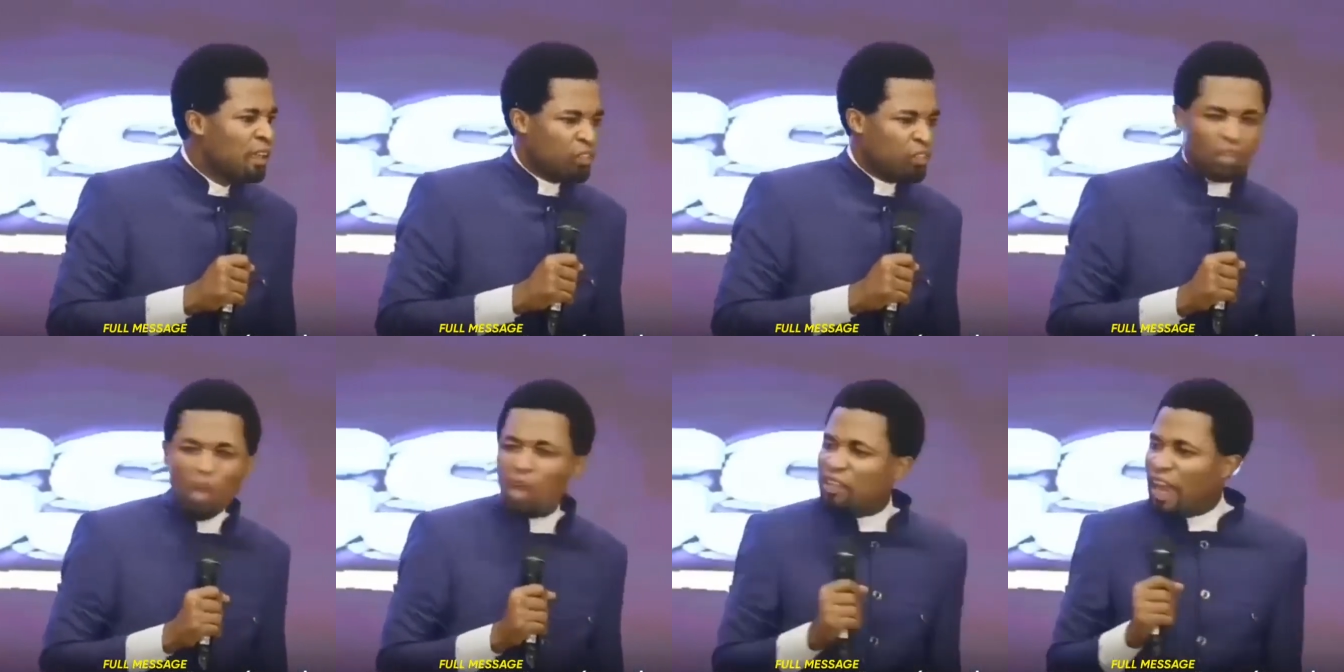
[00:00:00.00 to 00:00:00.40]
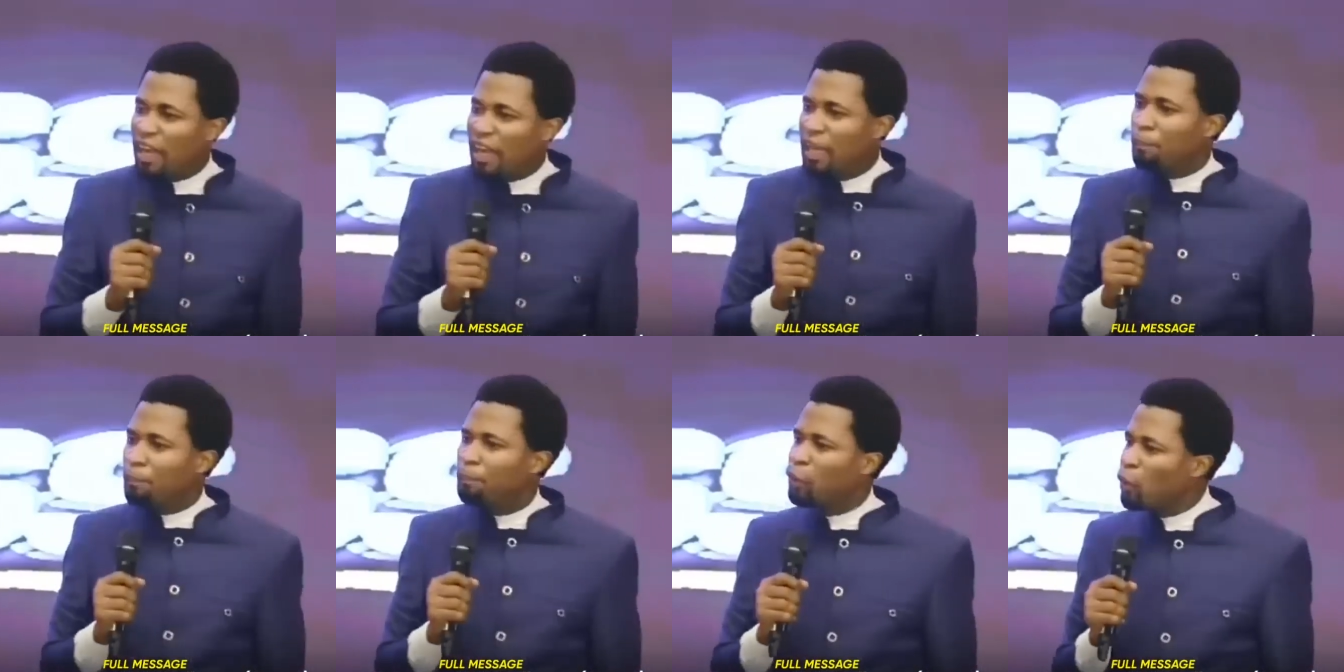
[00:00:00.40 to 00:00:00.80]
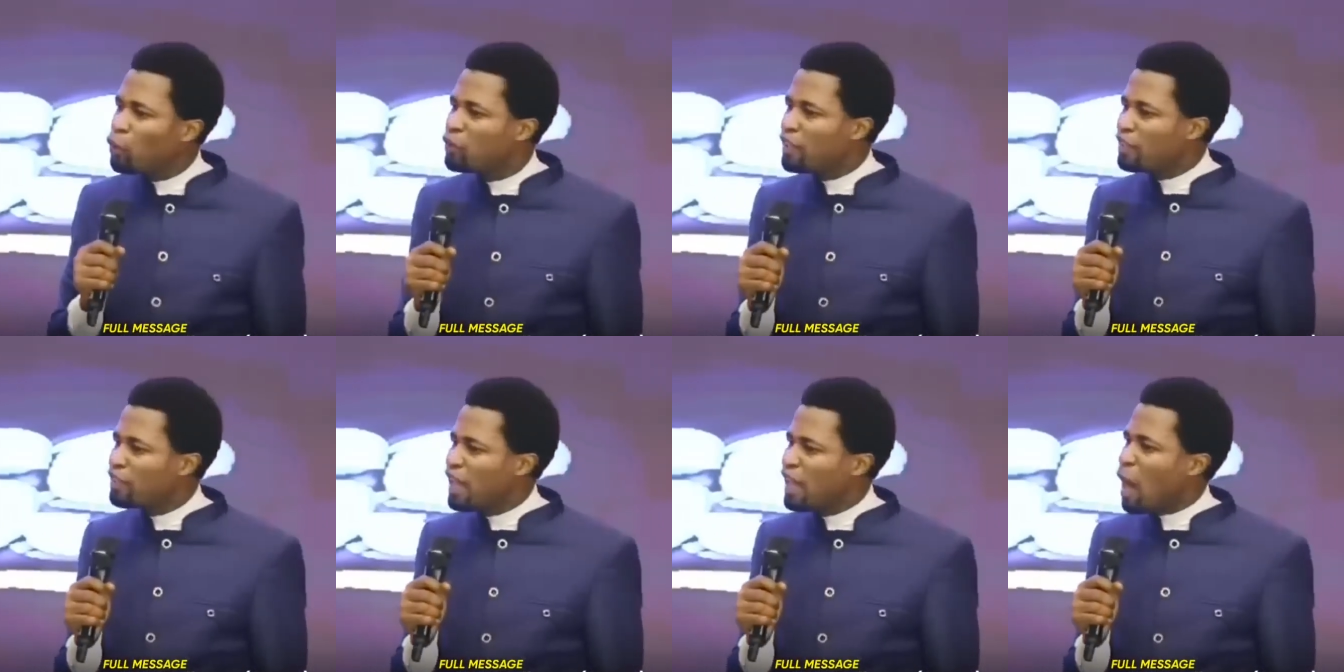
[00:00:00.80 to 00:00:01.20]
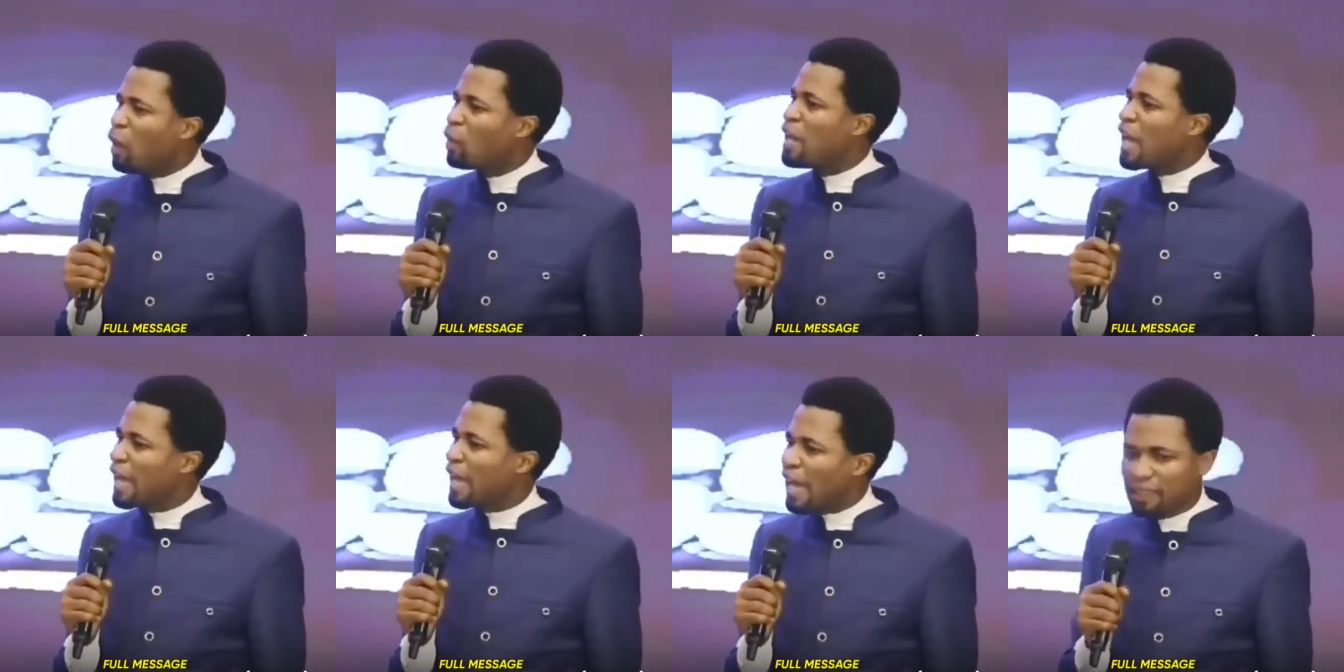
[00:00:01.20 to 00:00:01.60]
Suddenly beauty is
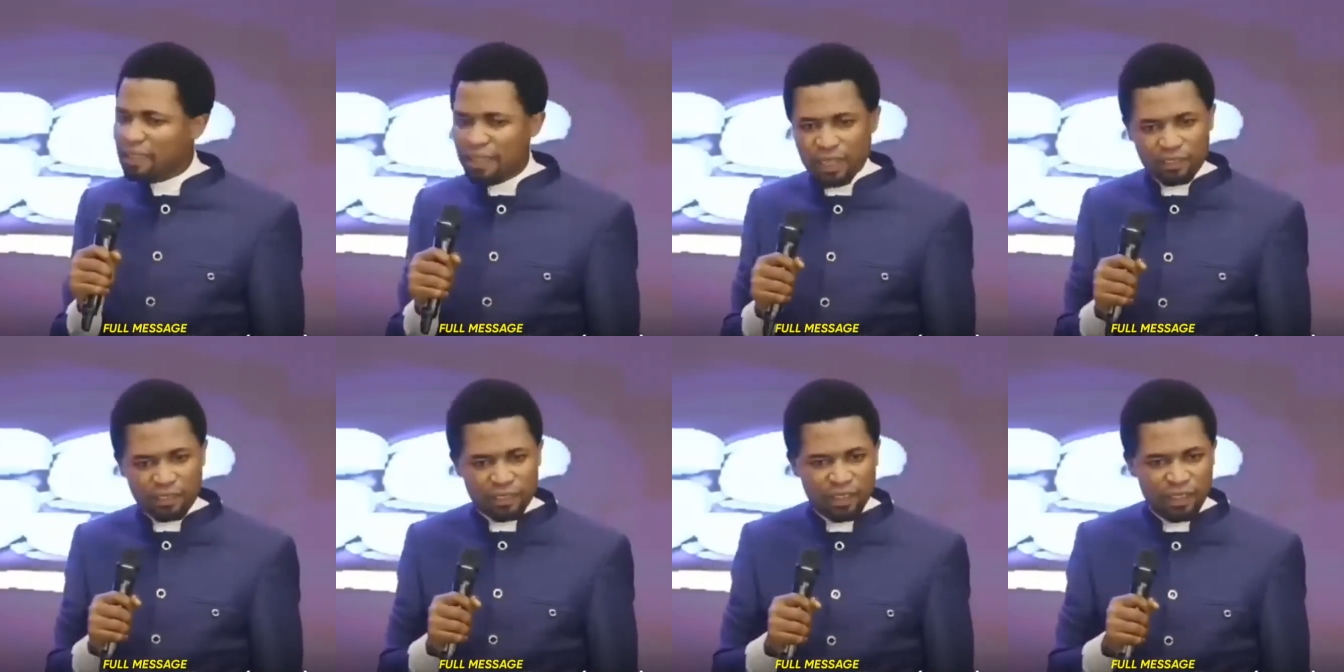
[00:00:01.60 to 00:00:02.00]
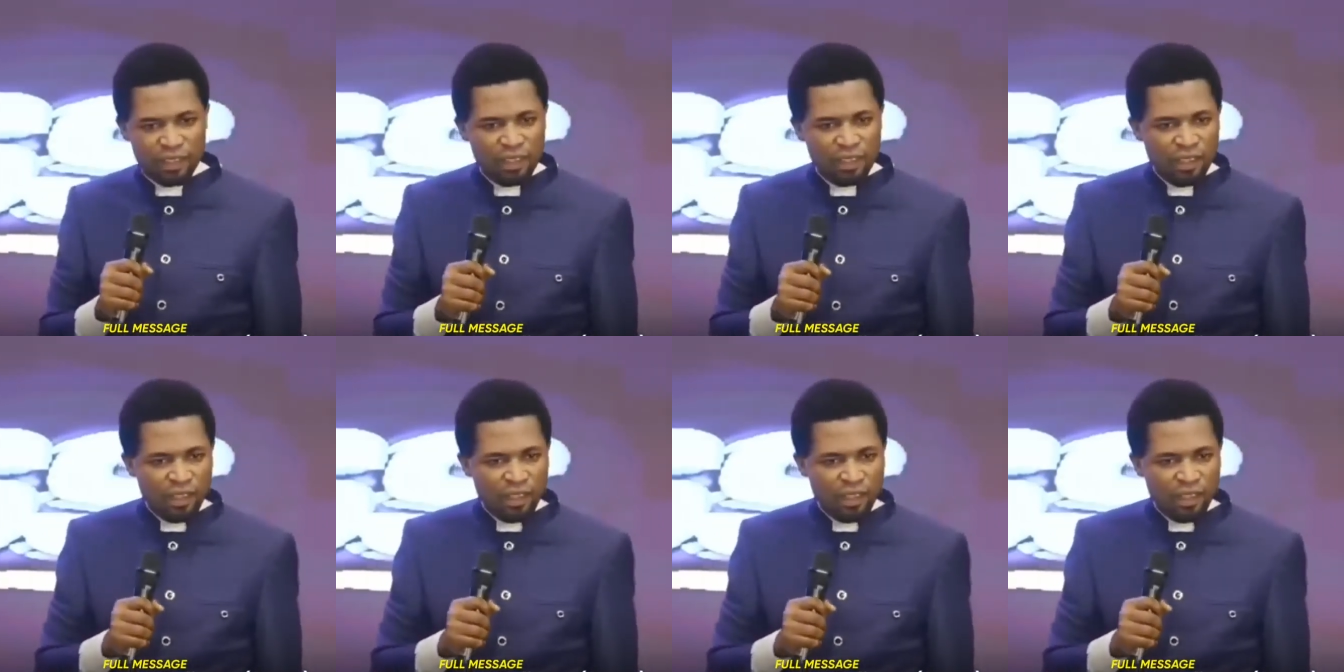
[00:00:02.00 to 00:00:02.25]
now nakedness.